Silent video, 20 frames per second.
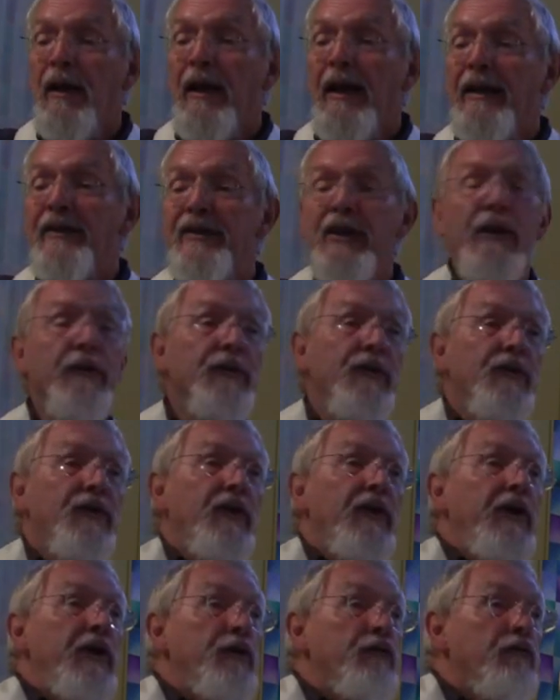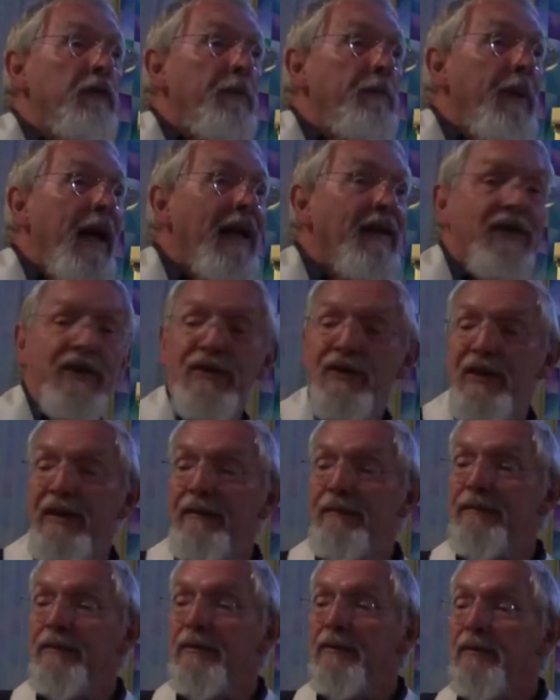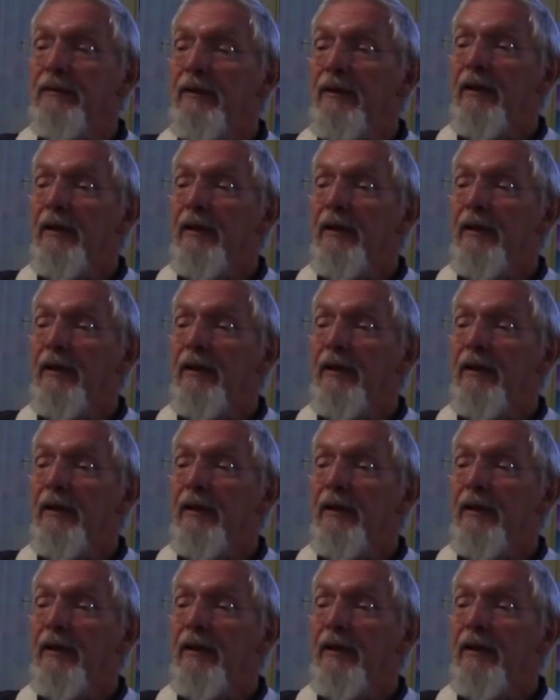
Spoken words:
He tells us that it's repetitive,